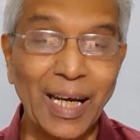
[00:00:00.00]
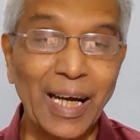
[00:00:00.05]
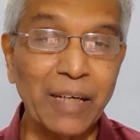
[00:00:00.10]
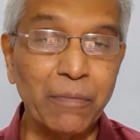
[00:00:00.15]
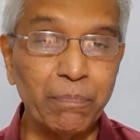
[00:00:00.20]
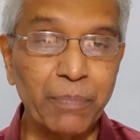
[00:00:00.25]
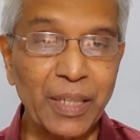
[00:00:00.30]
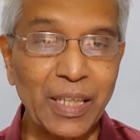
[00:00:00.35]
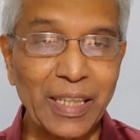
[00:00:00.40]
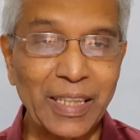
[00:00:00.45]

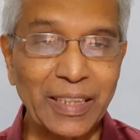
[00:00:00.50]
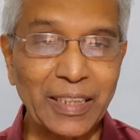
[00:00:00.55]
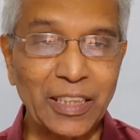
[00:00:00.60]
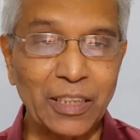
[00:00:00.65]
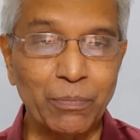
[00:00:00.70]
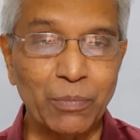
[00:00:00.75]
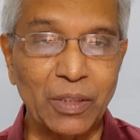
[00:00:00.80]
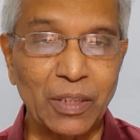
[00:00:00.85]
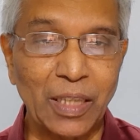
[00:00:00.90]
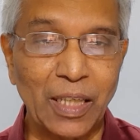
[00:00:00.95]

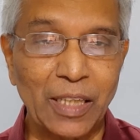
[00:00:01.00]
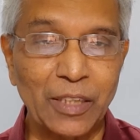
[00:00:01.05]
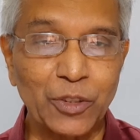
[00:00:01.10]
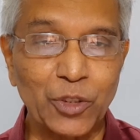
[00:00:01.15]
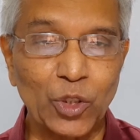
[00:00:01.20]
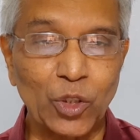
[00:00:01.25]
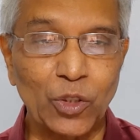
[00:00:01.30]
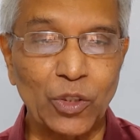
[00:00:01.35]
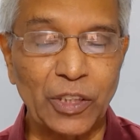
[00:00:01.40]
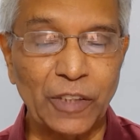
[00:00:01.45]
unpredictable and
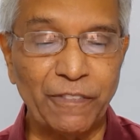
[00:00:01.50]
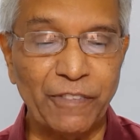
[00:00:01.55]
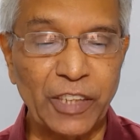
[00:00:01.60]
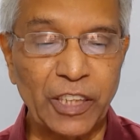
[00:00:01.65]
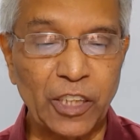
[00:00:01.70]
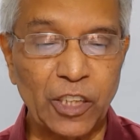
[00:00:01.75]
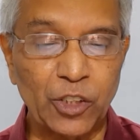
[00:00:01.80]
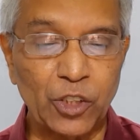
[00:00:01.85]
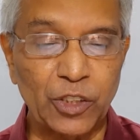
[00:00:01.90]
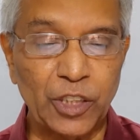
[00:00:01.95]
so
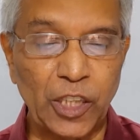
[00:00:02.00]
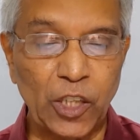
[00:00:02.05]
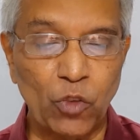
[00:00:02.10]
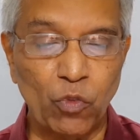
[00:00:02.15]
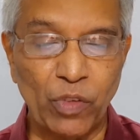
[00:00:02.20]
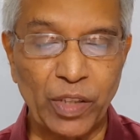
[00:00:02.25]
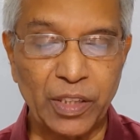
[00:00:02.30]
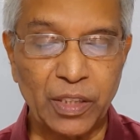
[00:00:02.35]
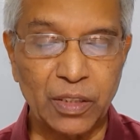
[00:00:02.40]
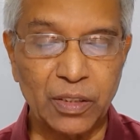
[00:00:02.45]
difficult to deal
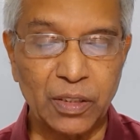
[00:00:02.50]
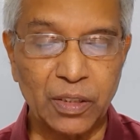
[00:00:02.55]
with.